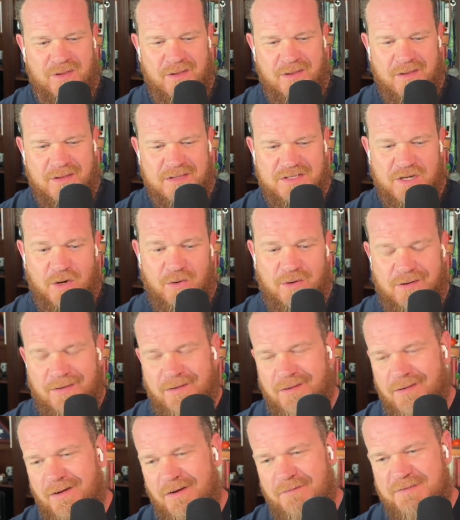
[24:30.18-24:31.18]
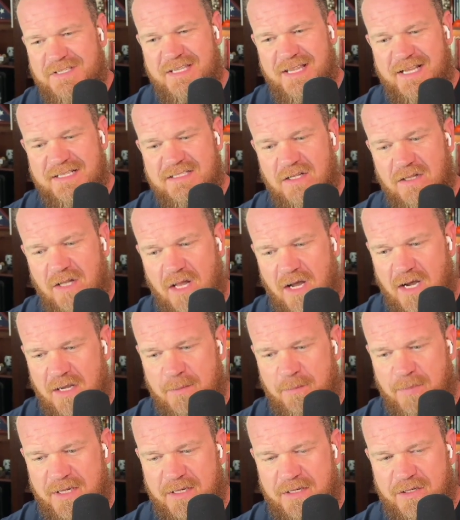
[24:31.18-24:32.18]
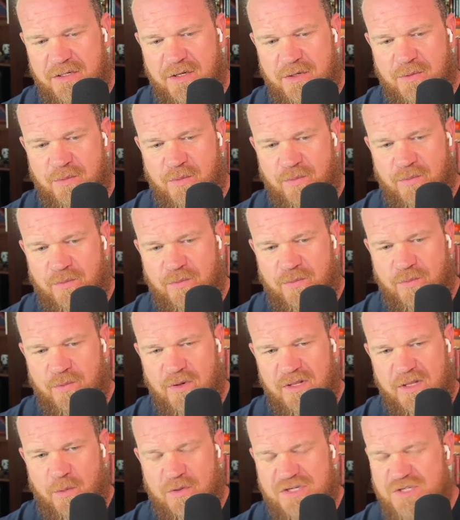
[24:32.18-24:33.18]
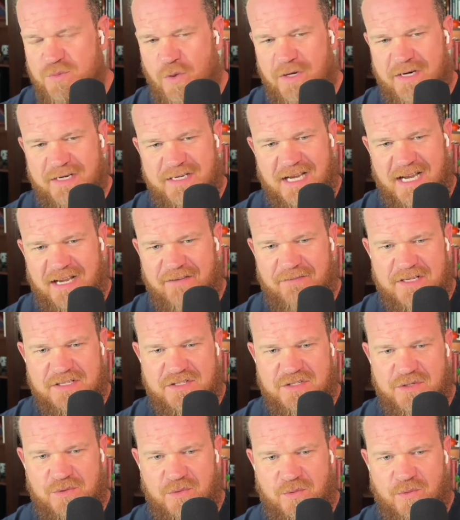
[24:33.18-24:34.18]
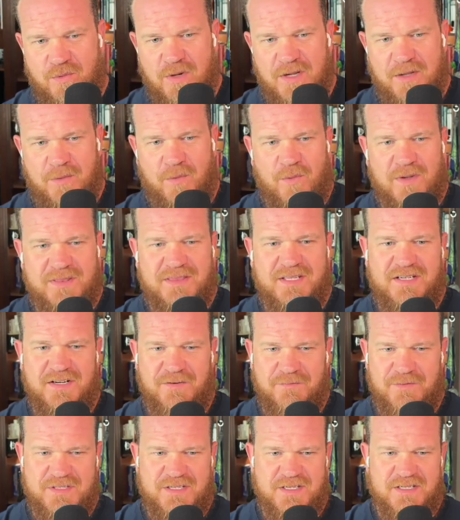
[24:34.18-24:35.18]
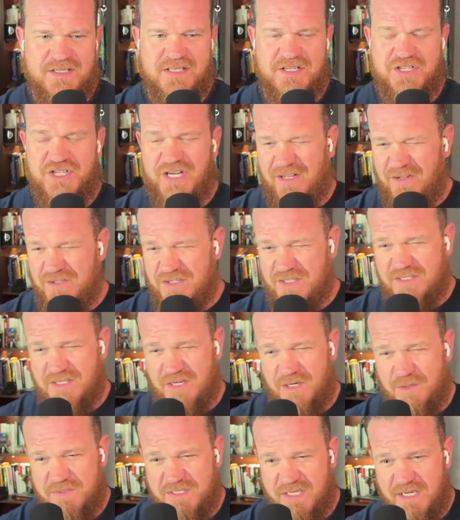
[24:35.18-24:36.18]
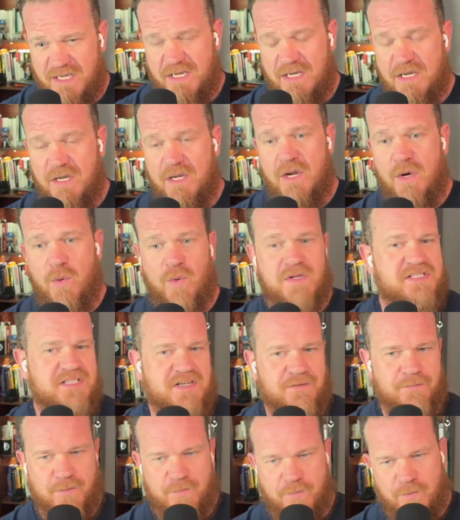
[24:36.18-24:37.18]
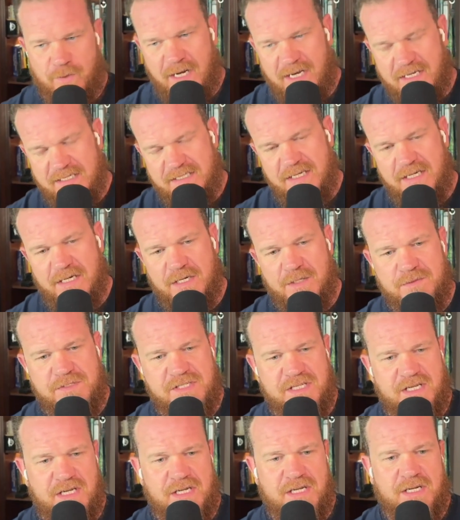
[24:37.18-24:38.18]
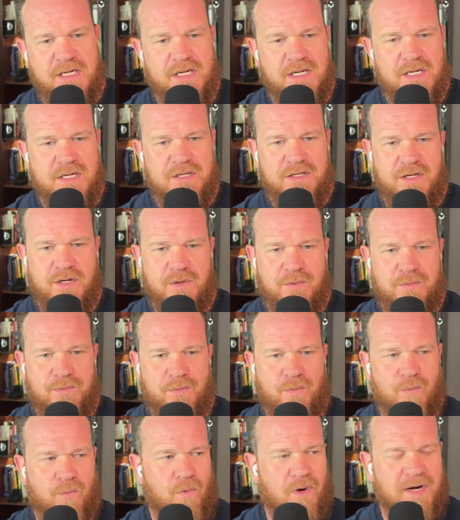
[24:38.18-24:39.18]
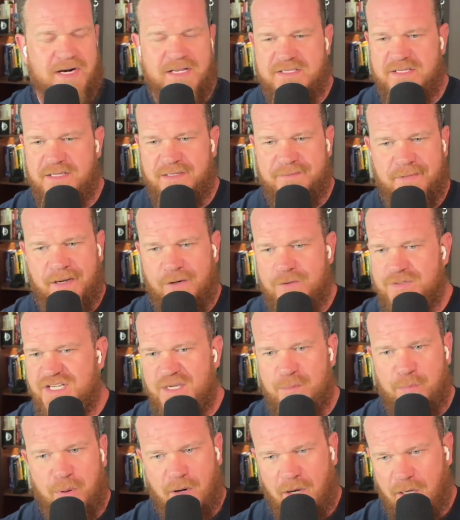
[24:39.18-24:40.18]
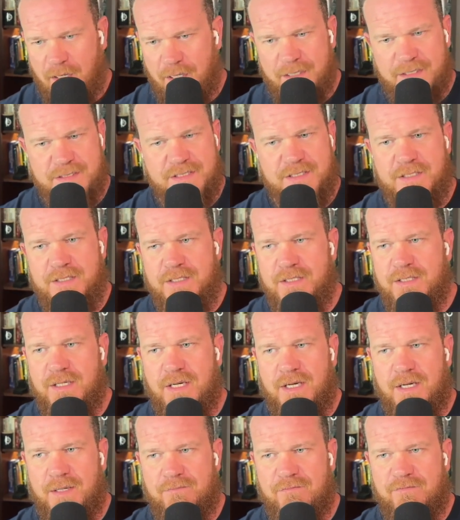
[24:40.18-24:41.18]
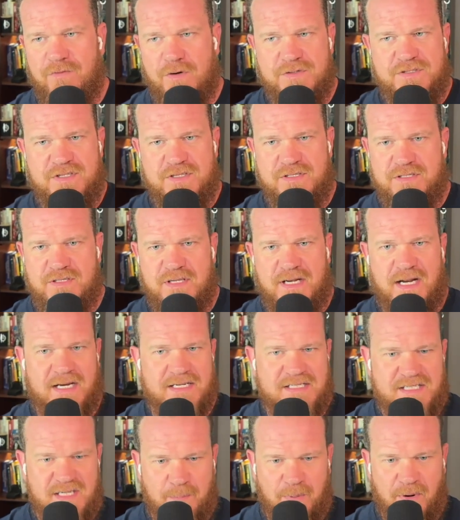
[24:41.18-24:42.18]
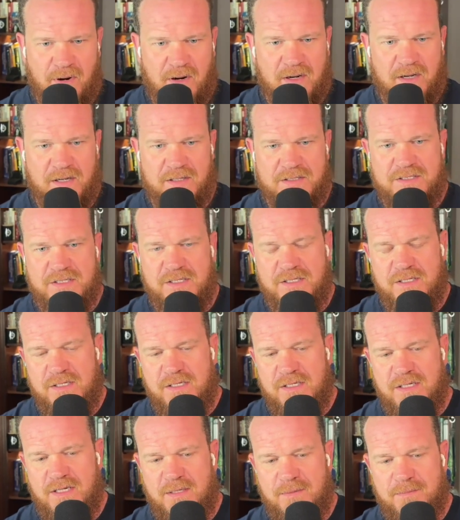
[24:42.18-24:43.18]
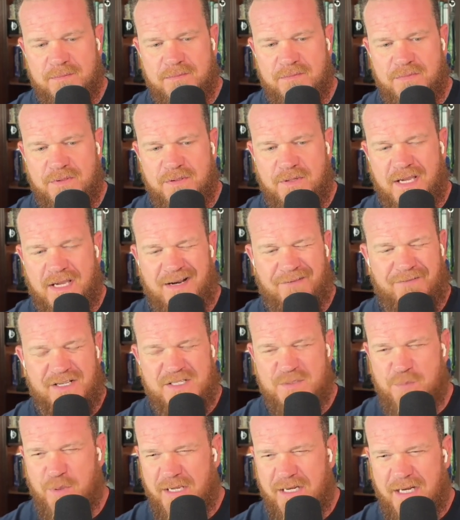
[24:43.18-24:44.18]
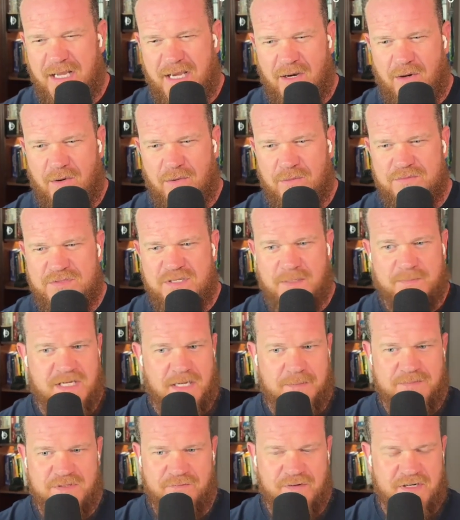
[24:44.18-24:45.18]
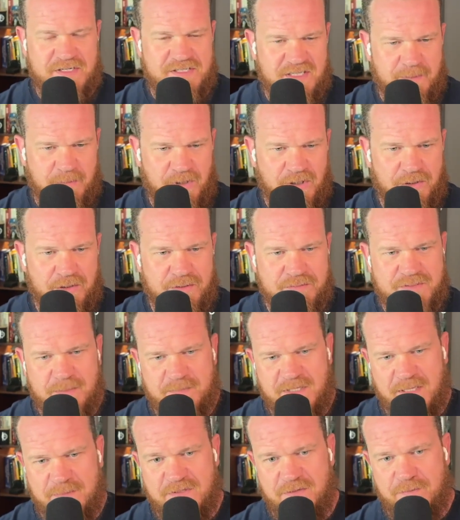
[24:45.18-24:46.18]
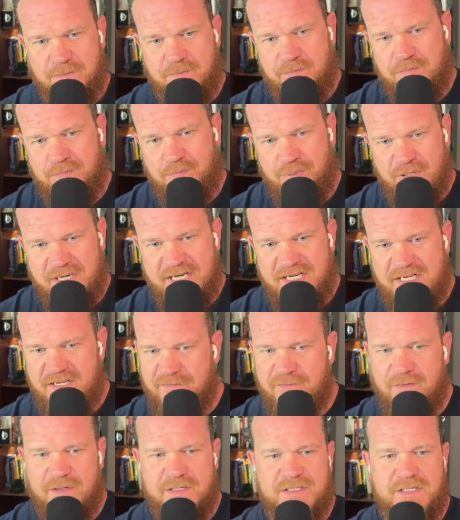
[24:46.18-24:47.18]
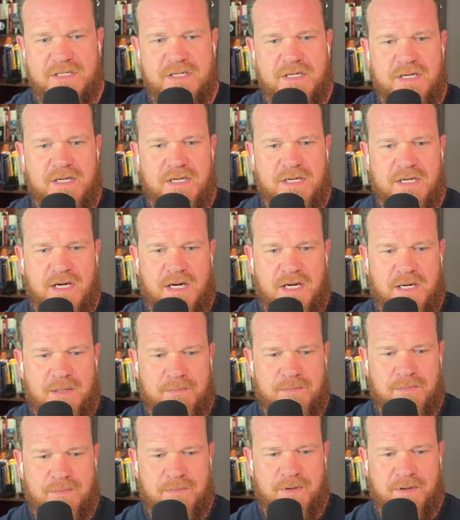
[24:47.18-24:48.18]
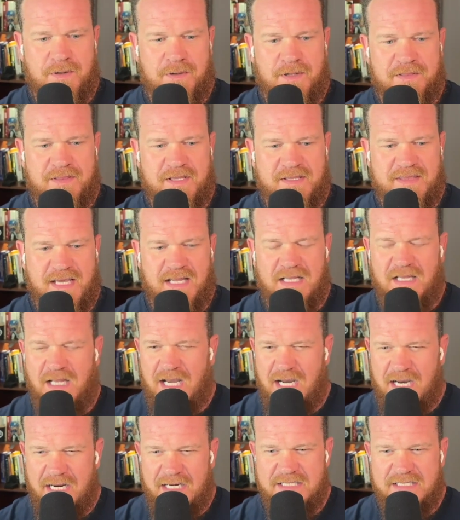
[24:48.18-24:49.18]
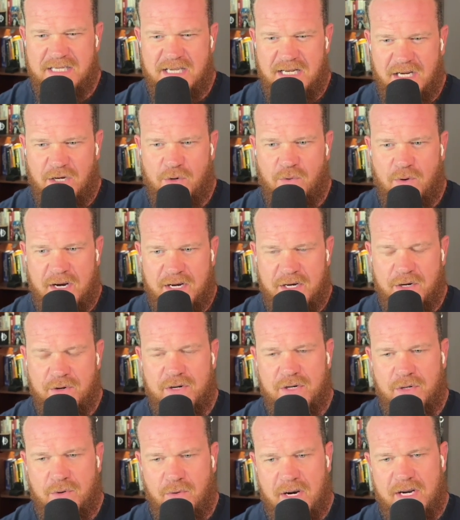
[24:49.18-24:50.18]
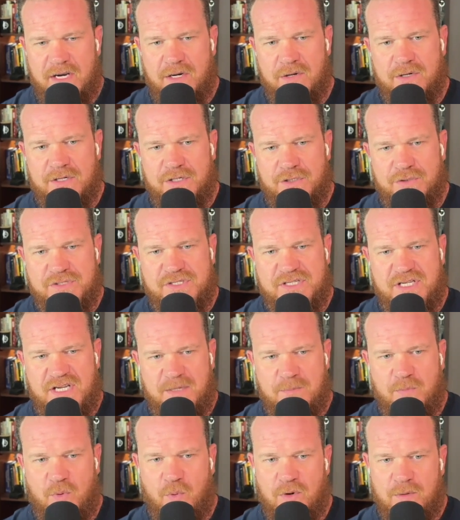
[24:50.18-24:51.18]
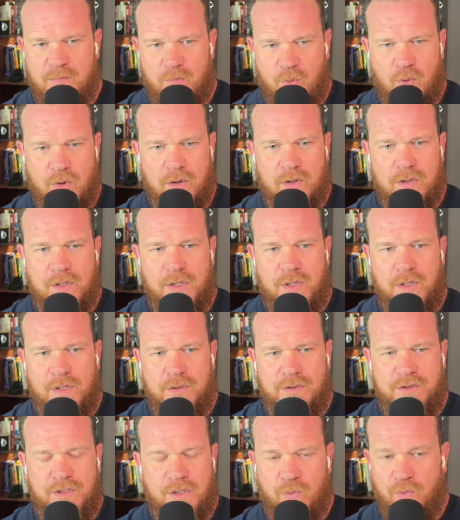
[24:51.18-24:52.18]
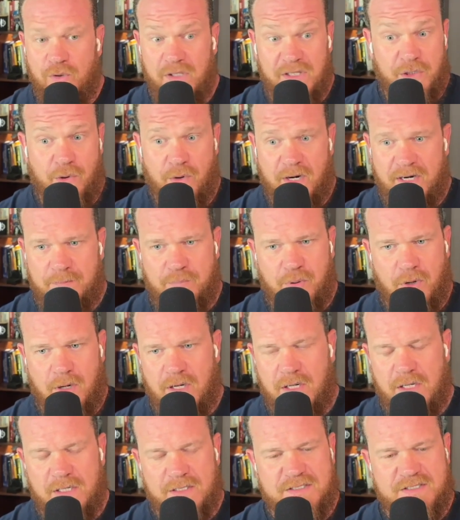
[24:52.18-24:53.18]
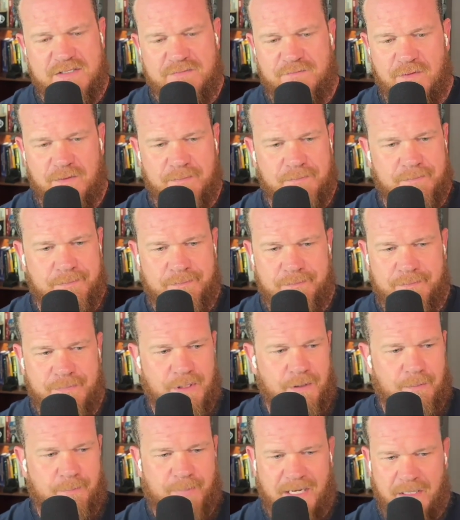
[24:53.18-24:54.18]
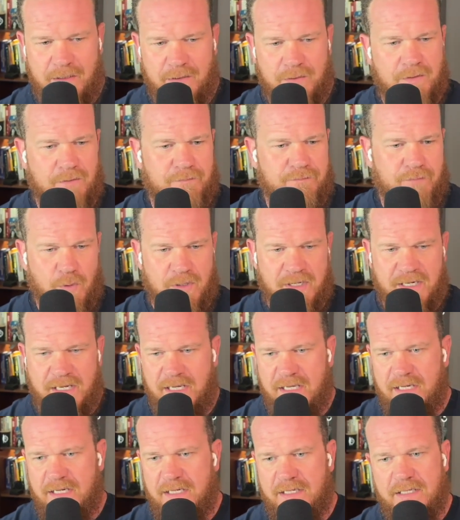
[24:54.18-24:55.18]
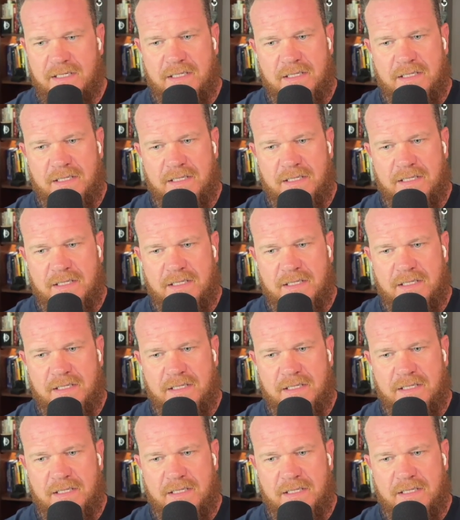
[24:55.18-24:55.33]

So obviously that's a lot, but really we just want to dive into what the difference is, the challenges in OT, what's different between IT and OT, what is an OT product versus an IT product, kind of explain how sometimes they're very similar, sometimes they're pretty different. I think that line is getting grayer and grayer, and you're seeing more and more really great products from, Palo to Fortinet and,